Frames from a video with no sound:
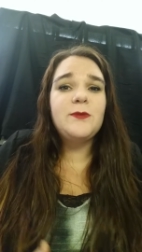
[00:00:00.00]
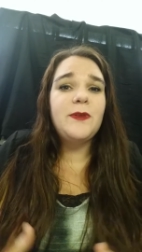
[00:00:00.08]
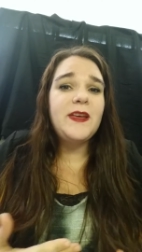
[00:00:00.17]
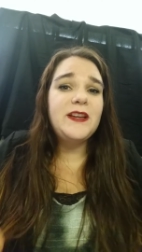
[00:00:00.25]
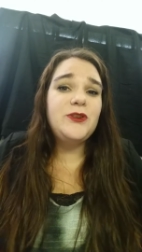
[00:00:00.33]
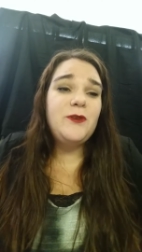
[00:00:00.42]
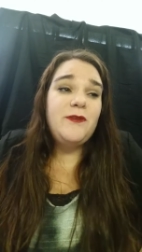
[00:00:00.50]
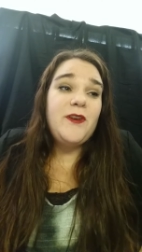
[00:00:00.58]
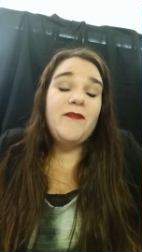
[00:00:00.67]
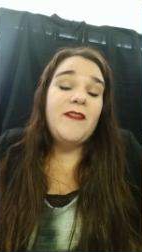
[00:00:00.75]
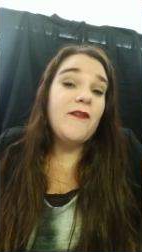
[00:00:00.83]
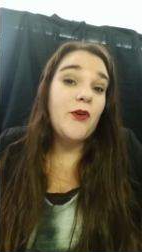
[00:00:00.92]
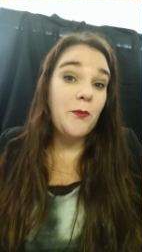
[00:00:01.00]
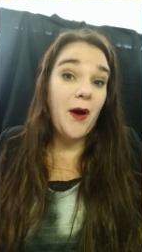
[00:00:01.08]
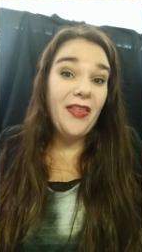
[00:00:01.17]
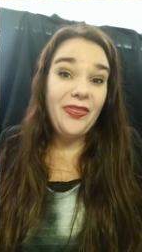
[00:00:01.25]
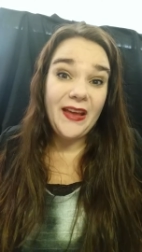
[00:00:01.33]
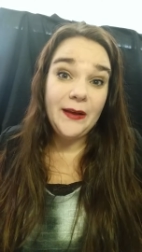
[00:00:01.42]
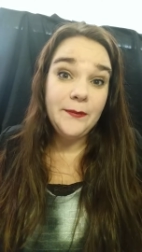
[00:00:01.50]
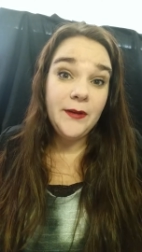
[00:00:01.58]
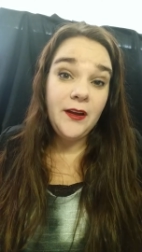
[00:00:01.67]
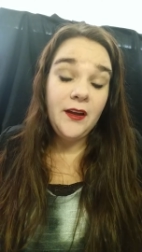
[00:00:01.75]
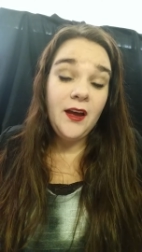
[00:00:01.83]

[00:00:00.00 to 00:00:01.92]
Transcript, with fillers: what they do if you've never bought them.